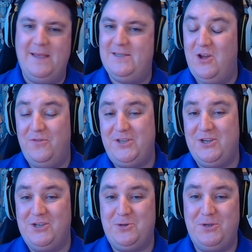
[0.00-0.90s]
He's not the
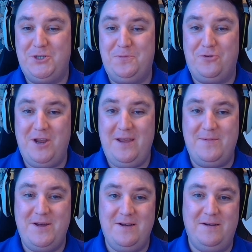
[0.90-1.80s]
Sorcerer Supreme,
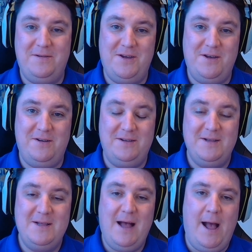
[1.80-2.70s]
no.
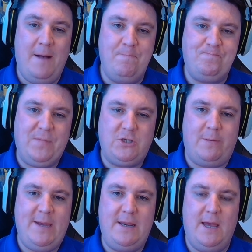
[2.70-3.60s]
So, I
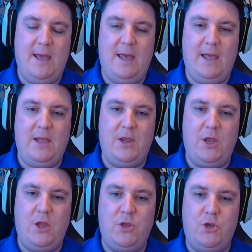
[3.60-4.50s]
mean,
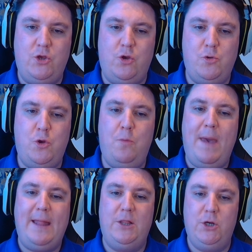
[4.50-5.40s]
you
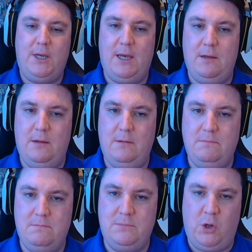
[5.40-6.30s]
may look at
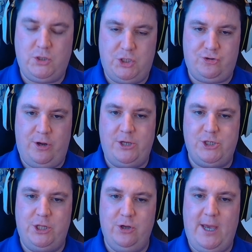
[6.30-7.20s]
Doctor Strange
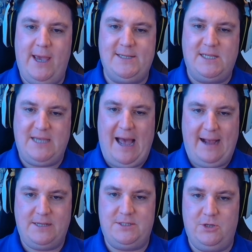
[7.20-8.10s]
and look at his
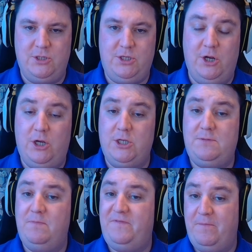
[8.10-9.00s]
attacks, those, you know, because
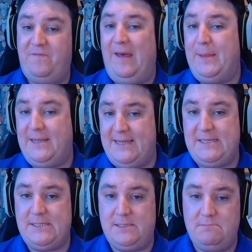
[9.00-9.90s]
fairly
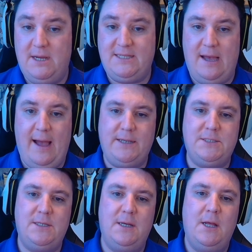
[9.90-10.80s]
decent
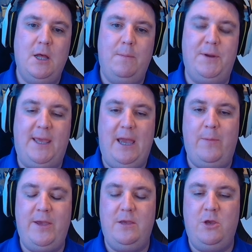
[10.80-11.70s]
attacks. But
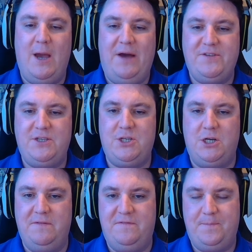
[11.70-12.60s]
again, you have to
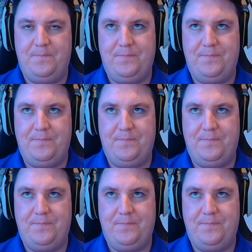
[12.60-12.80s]
sort of